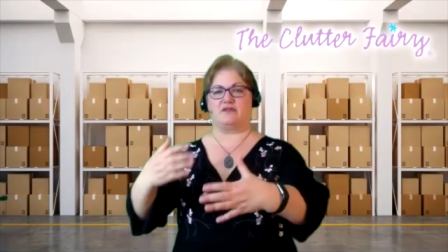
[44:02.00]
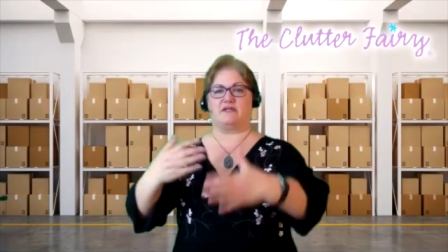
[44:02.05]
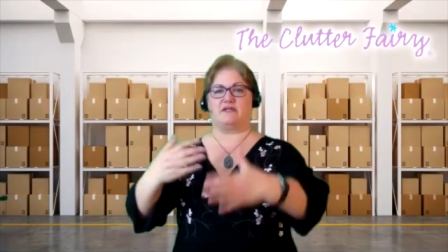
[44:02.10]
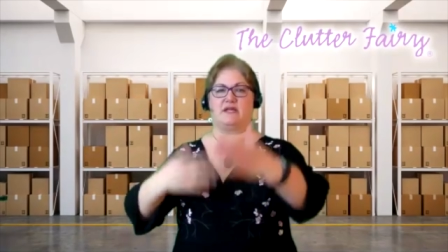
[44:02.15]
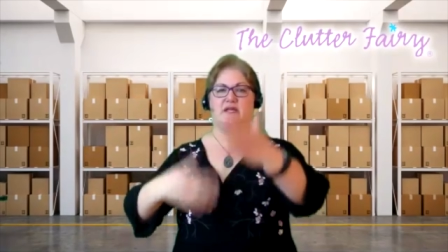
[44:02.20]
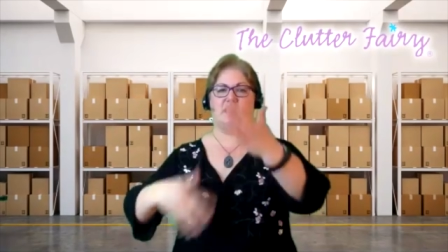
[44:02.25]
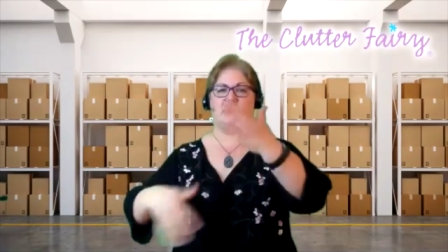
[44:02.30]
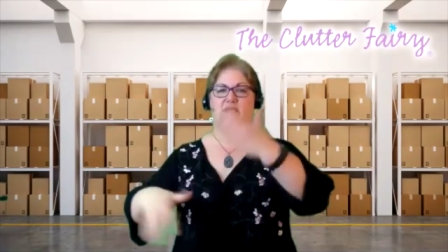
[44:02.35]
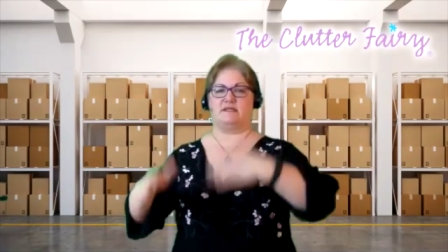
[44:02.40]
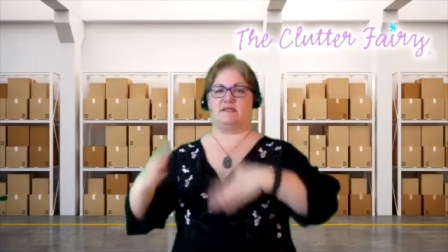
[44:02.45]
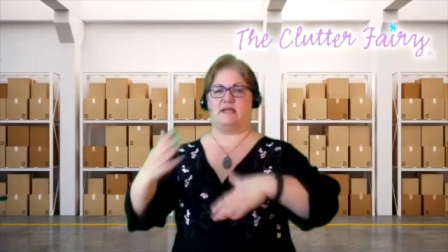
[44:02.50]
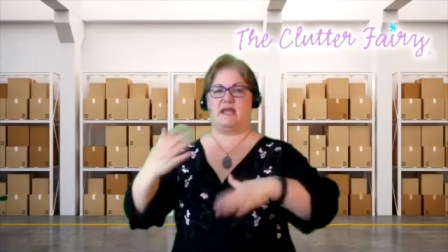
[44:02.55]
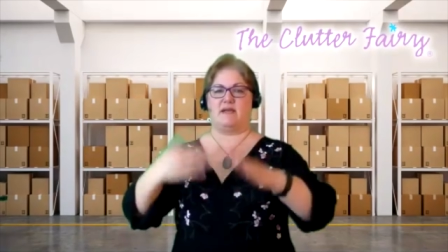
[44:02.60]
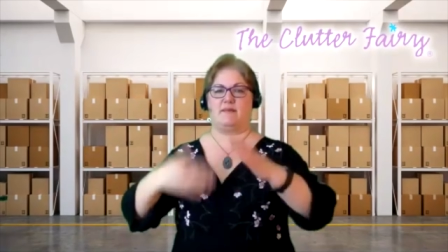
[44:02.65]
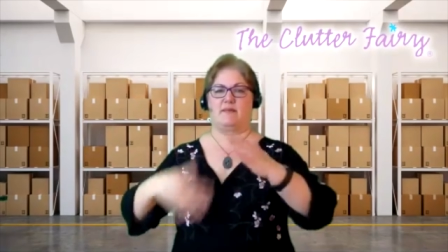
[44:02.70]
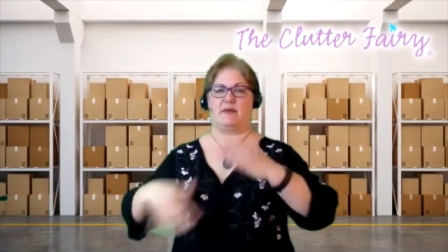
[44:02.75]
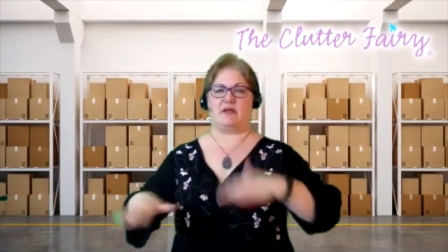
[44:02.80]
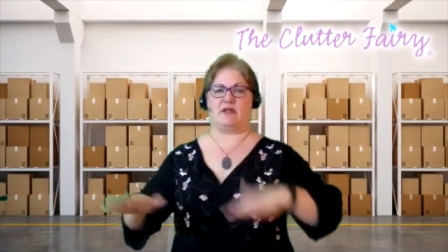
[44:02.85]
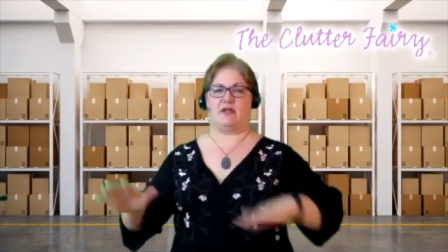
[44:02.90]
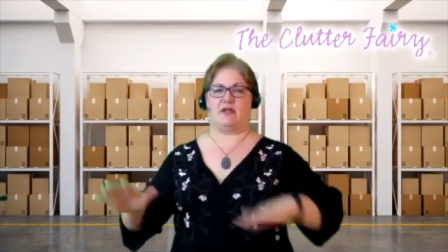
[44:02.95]
it and tape
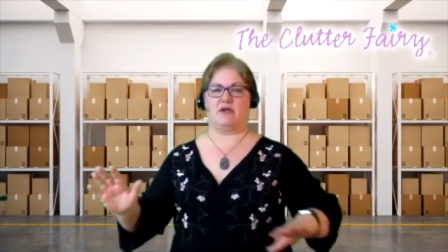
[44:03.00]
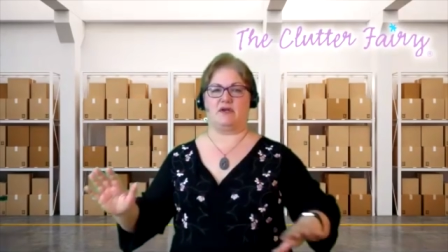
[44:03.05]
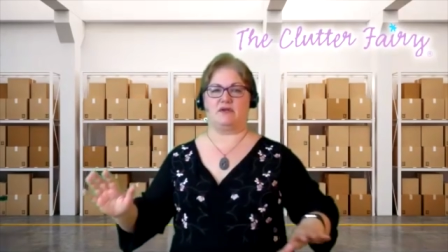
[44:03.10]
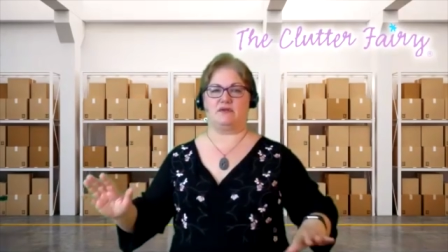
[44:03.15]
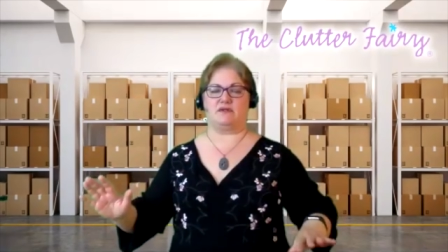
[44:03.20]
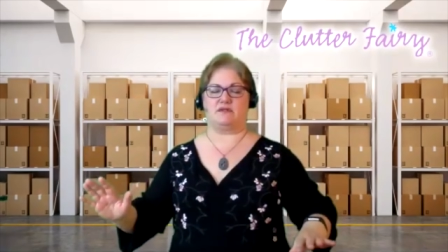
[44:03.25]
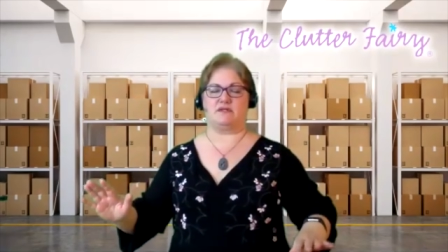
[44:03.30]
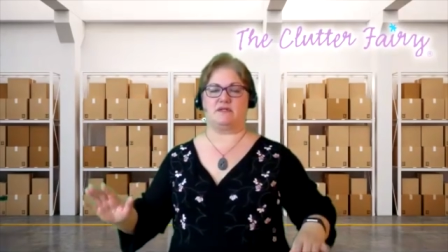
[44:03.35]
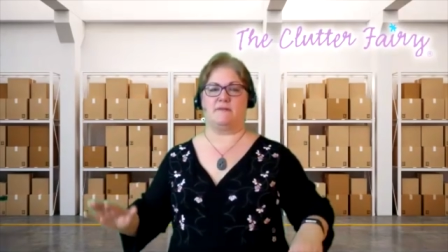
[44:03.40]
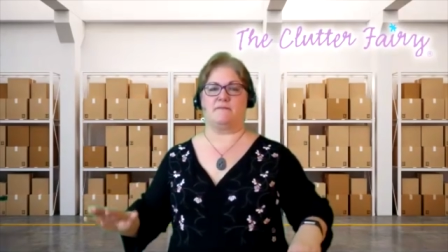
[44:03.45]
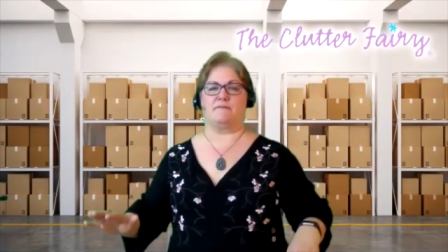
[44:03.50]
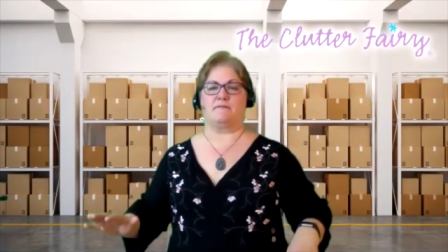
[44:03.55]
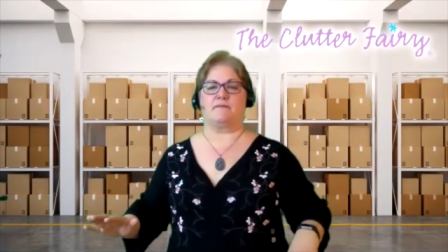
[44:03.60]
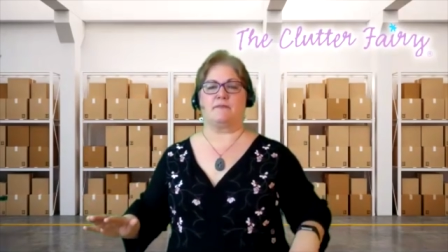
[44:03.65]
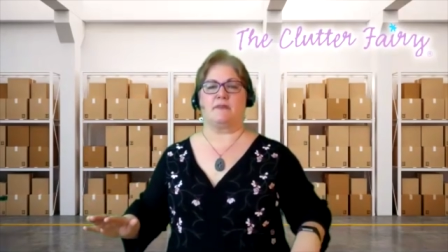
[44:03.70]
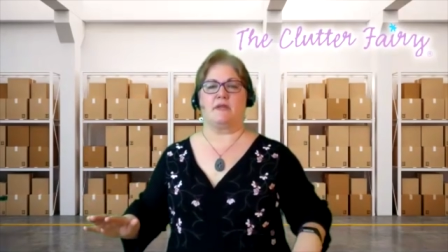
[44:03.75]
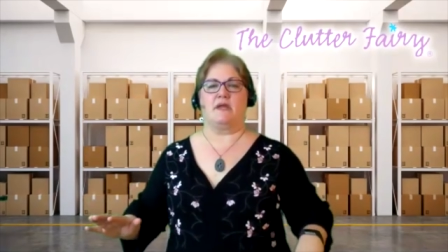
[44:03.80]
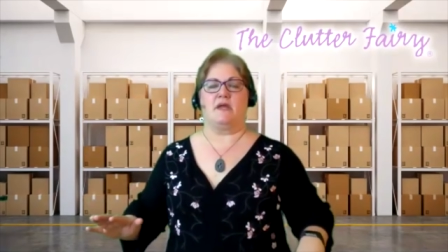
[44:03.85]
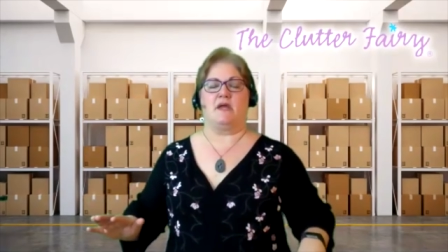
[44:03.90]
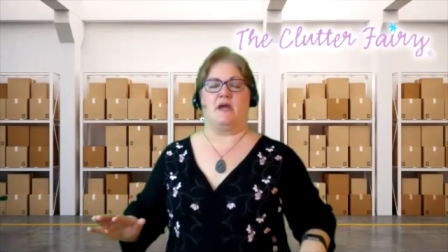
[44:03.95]
it closed.
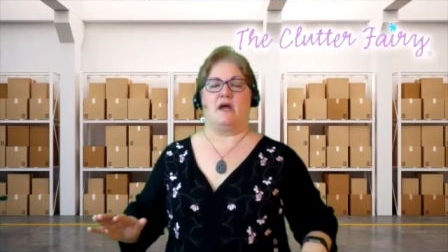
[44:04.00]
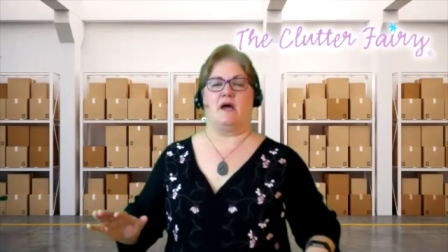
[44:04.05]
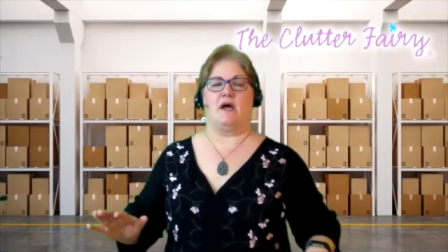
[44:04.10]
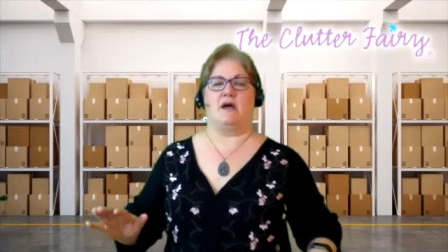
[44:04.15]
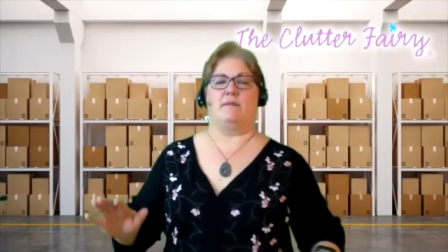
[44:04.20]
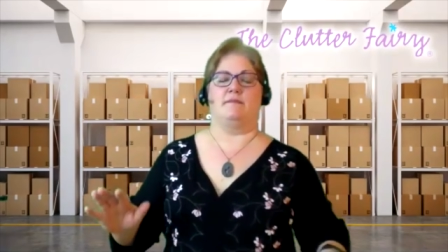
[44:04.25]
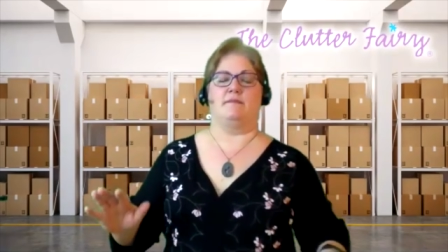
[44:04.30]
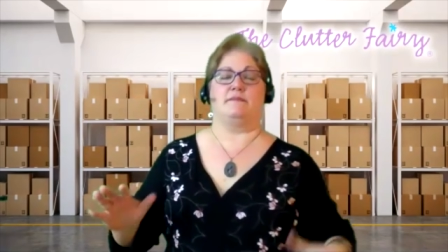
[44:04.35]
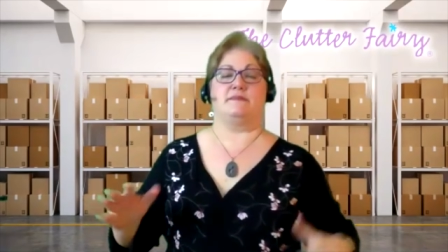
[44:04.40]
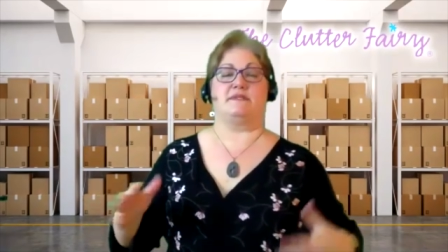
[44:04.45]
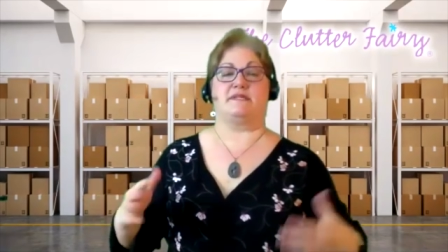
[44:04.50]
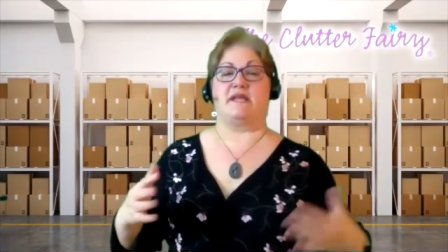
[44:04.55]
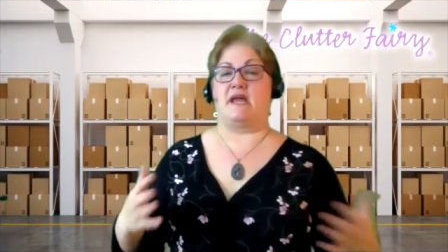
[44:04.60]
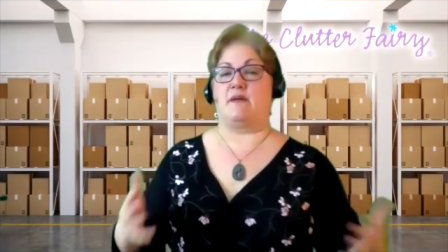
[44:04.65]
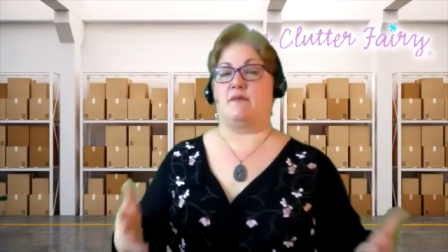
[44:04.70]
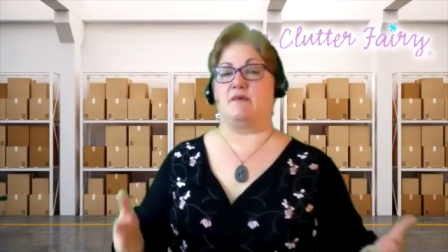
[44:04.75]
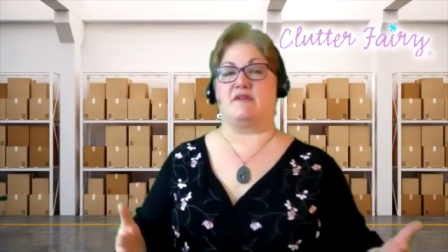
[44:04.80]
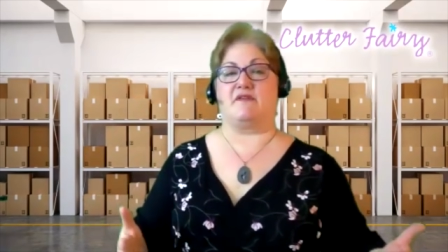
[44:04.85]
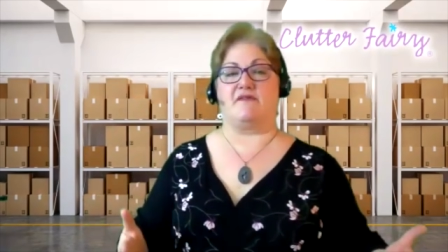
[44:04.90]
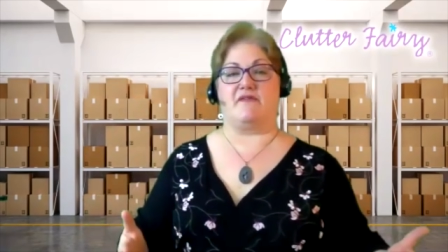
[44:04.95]

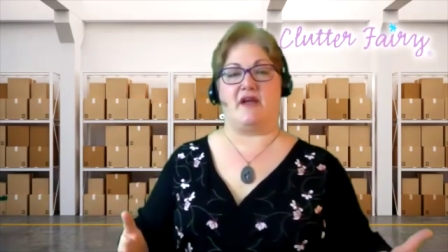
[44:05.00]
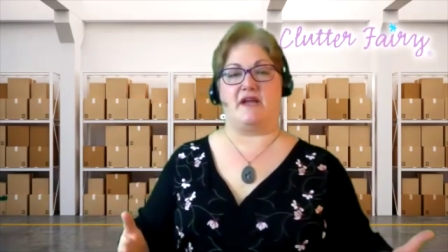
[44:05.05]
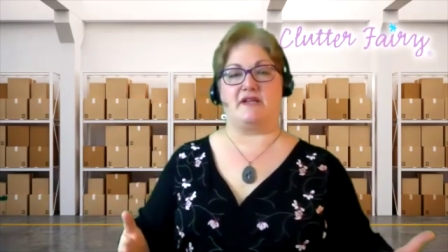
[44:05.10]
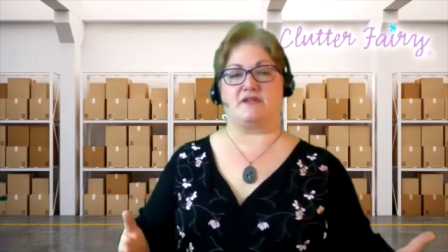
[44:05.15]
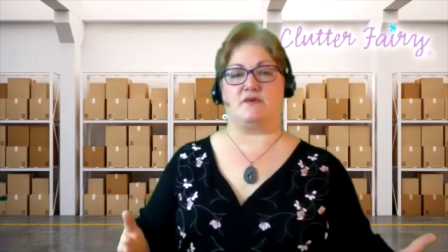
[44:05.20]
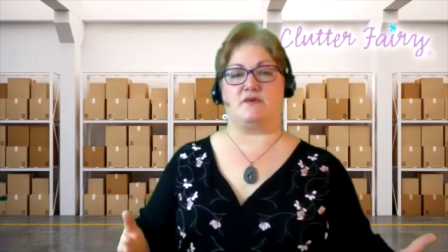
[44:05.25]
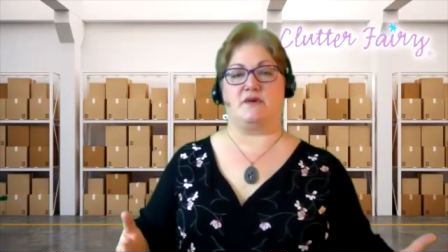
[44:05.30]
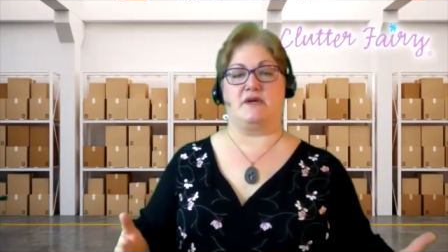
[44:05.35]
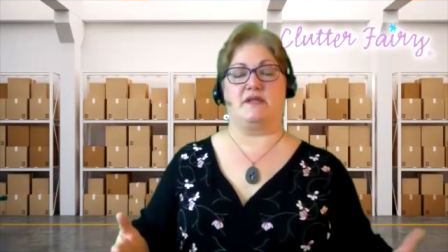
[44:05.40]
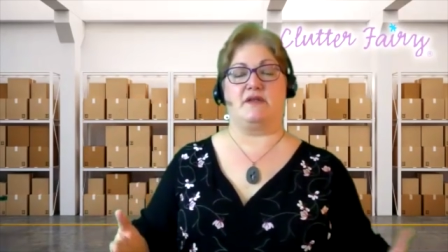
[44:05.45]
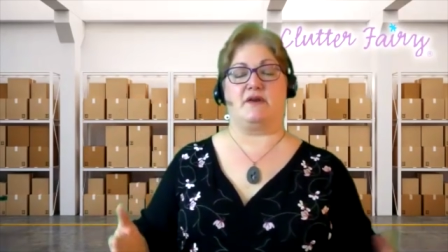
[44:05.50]
Same with the flat screen.